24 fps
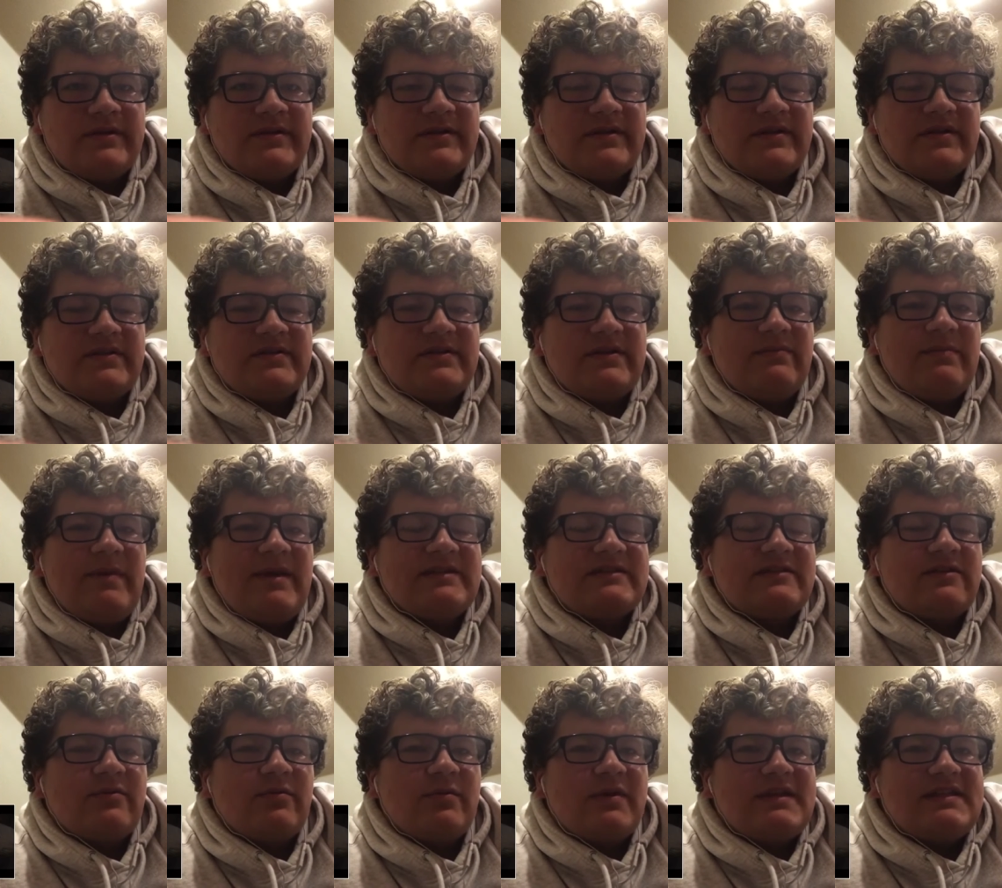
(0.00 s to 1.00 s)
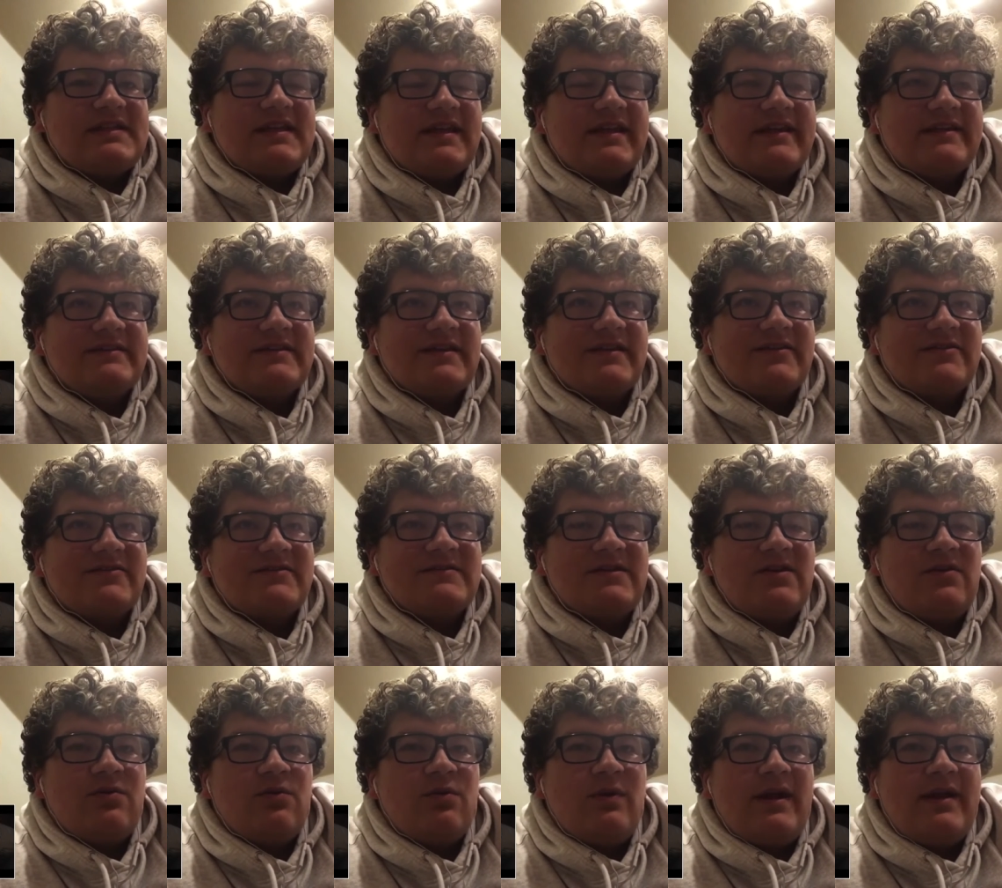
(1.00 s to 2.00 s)
So basically, what he's saying is like, there's
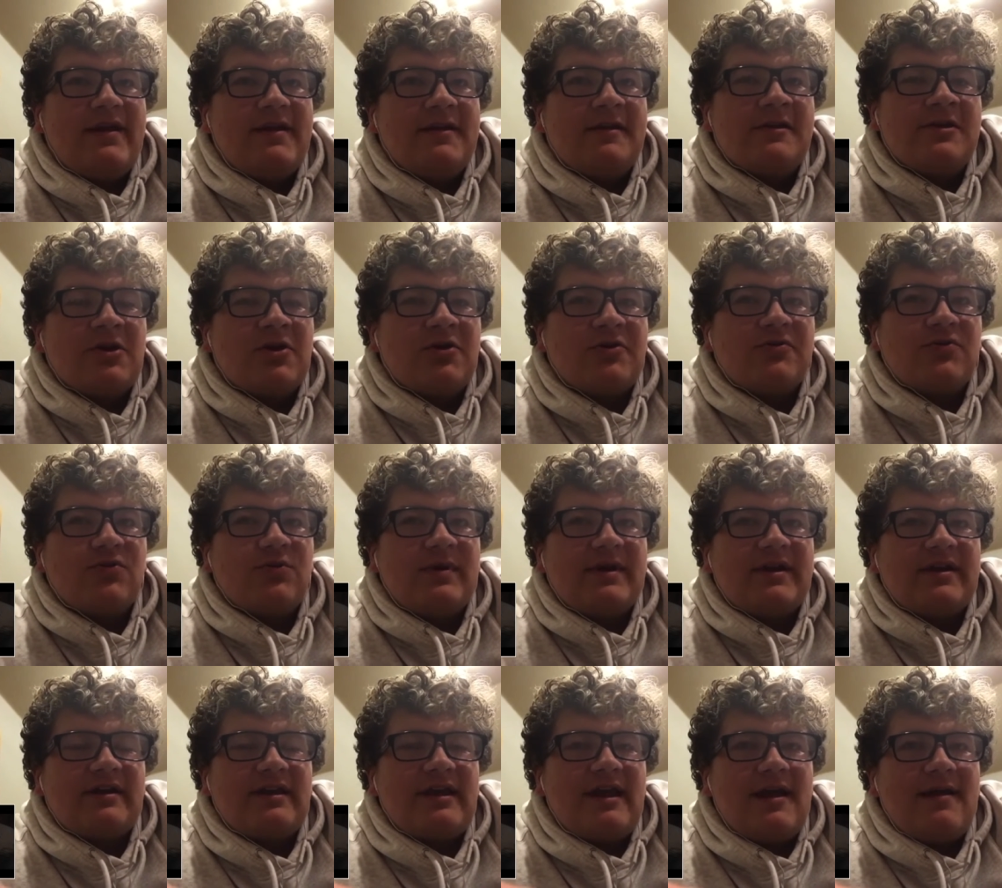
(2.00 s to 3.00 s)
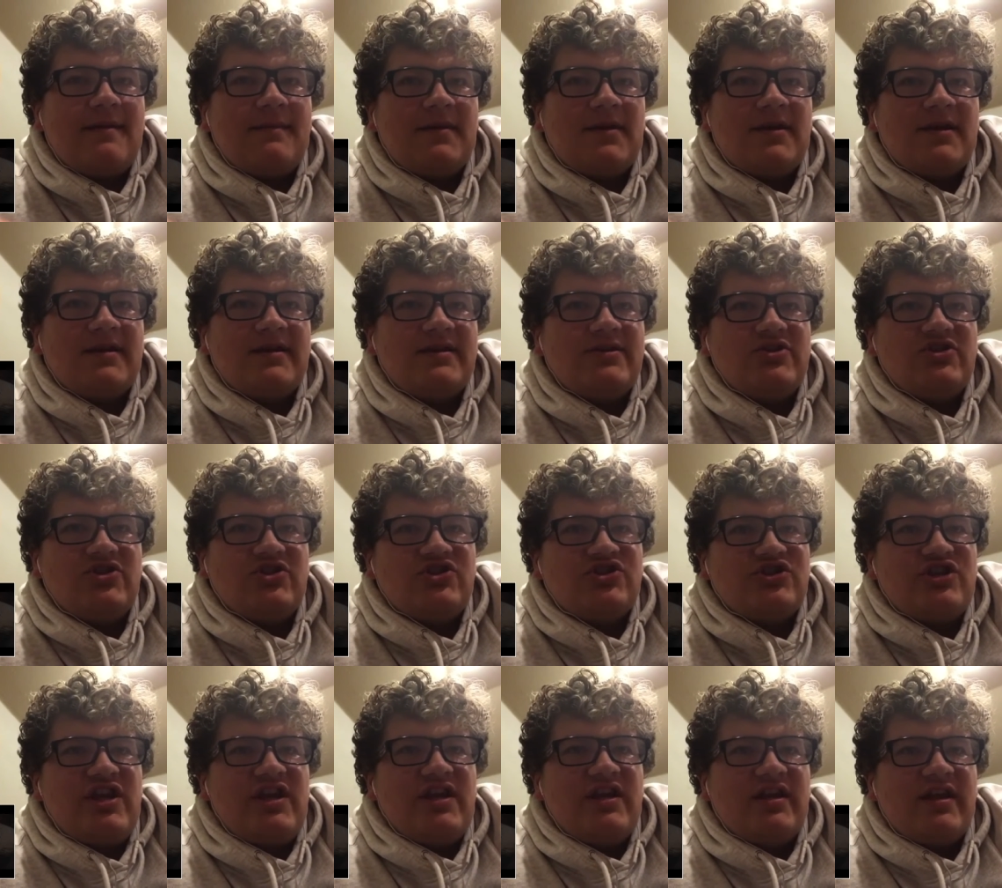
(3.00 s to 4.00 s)
no way an earthquake could happen, and it's just
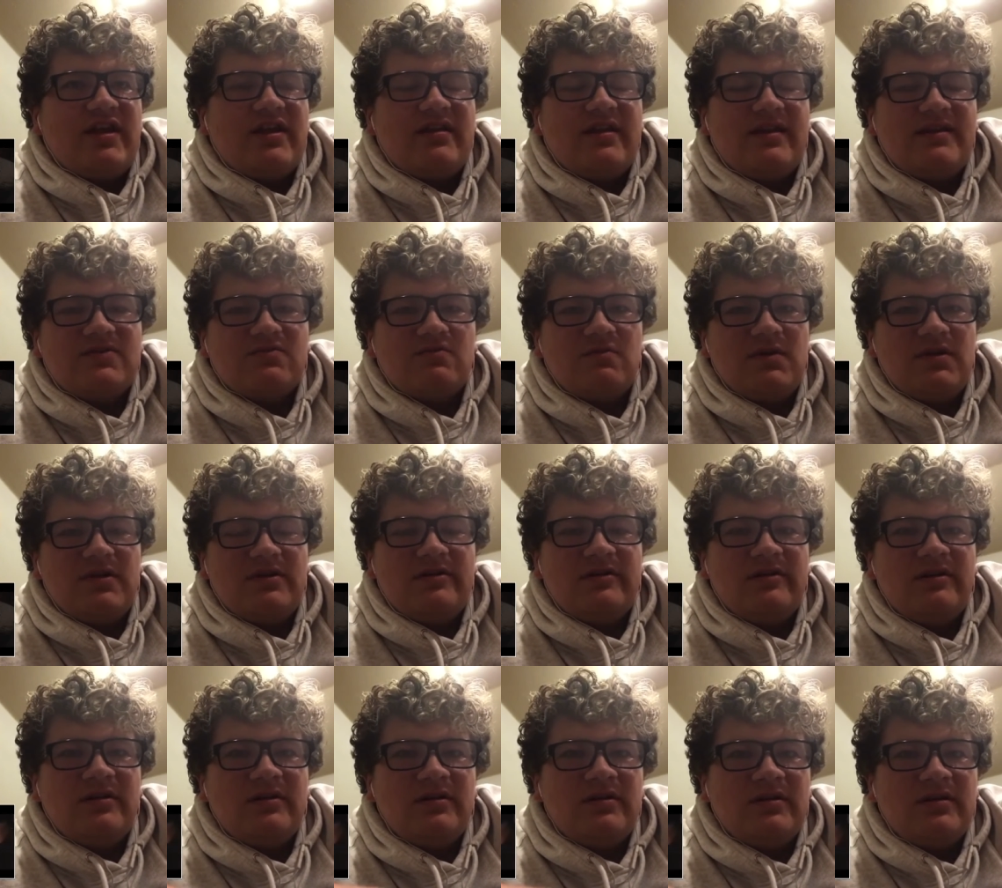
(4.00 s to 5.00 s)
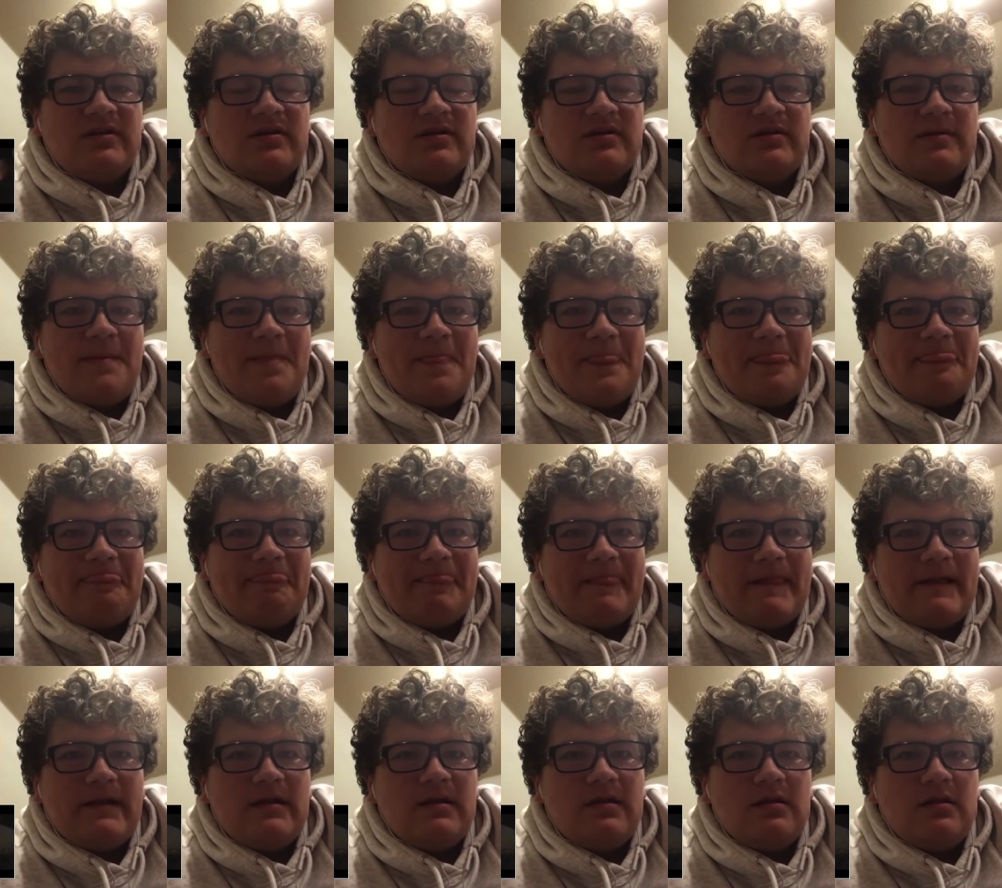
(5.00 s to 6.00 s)
shaking. That's weird. Hey,
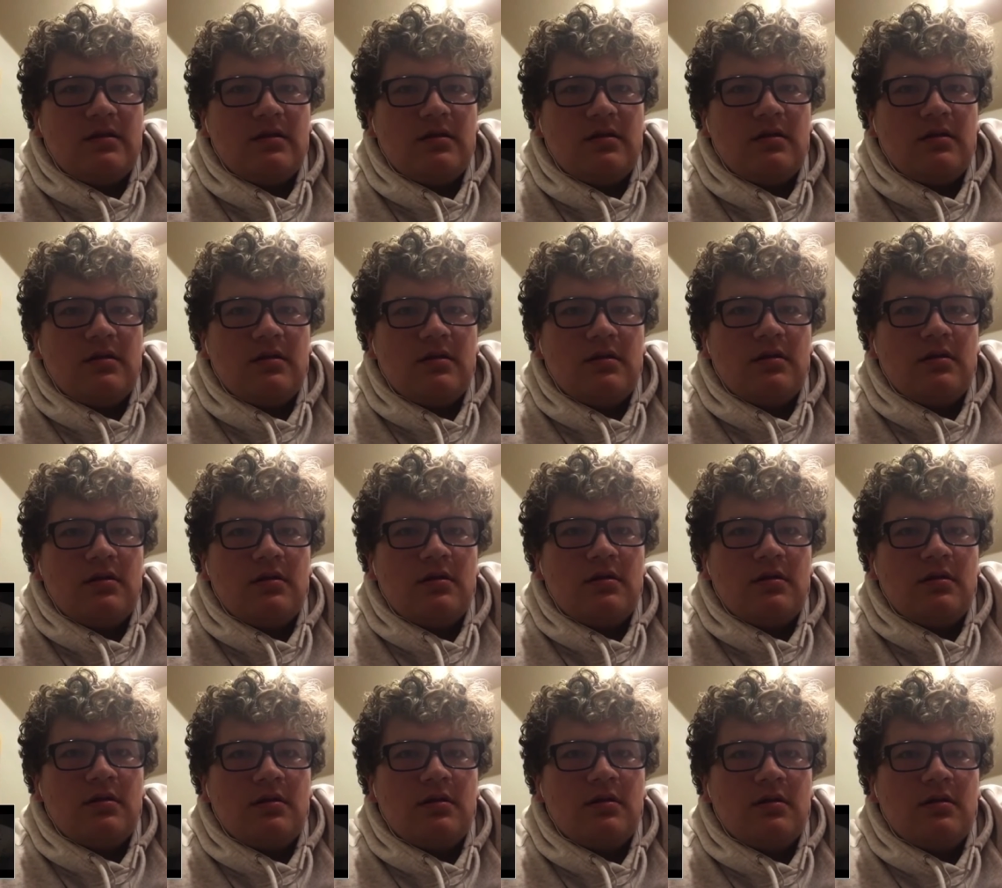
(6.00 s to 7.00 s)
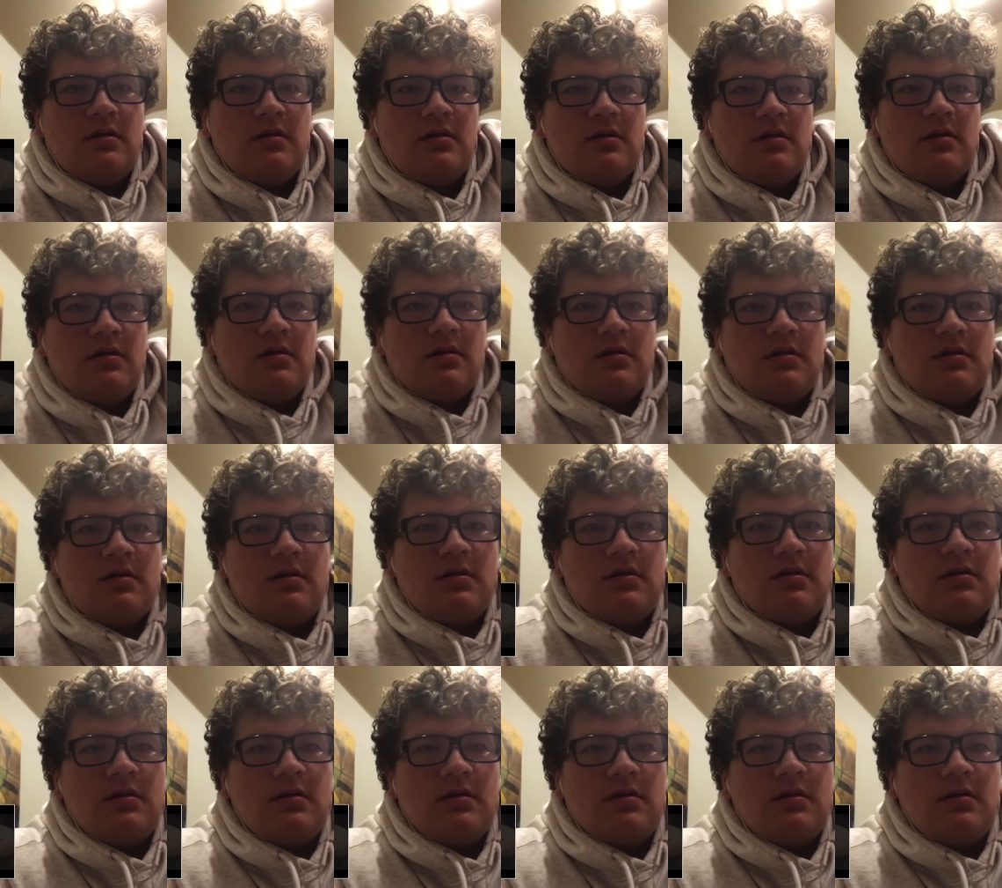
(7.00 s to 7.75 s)
remember that one summer we died under a table?